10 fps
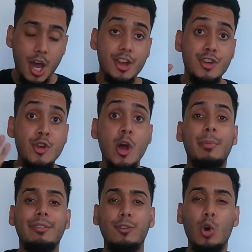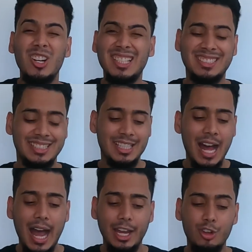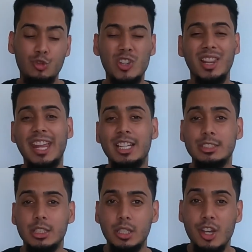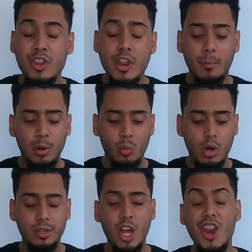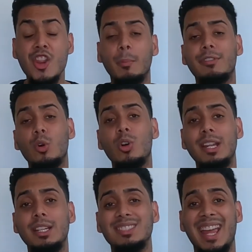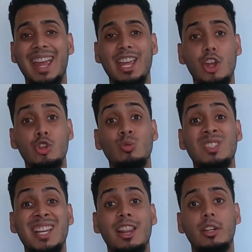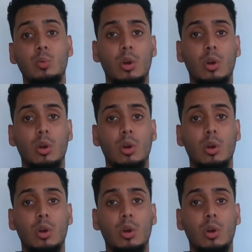Number 4 is kind of related to number 1. Number 4 is a utility